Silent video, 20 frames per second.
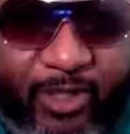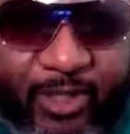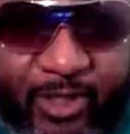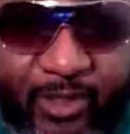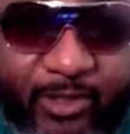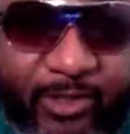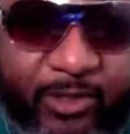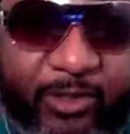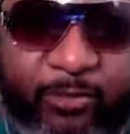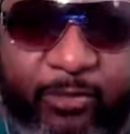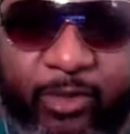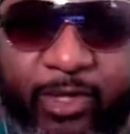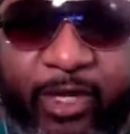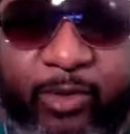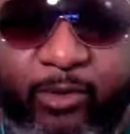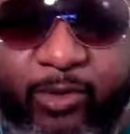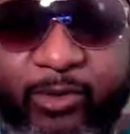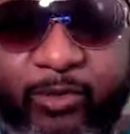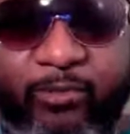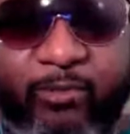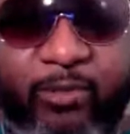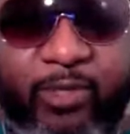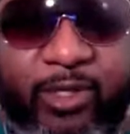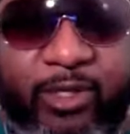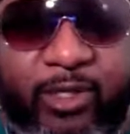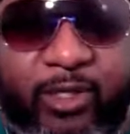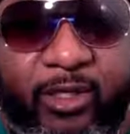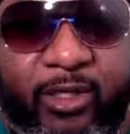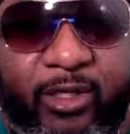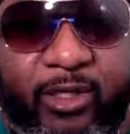please bear with
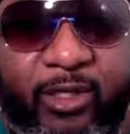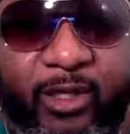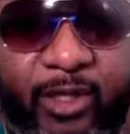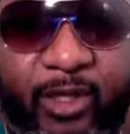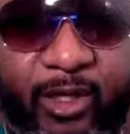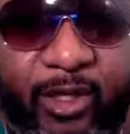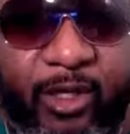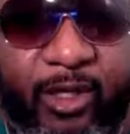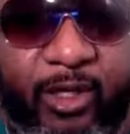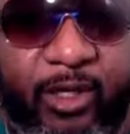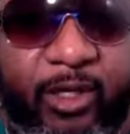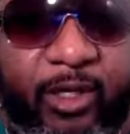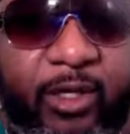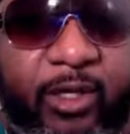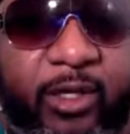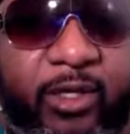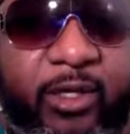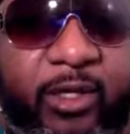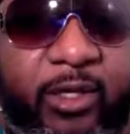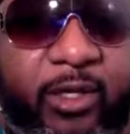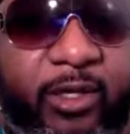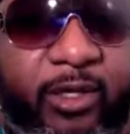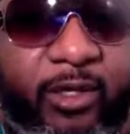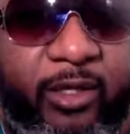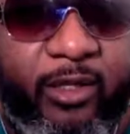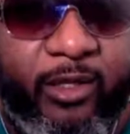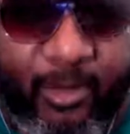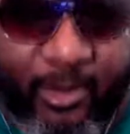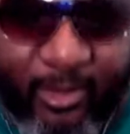me. The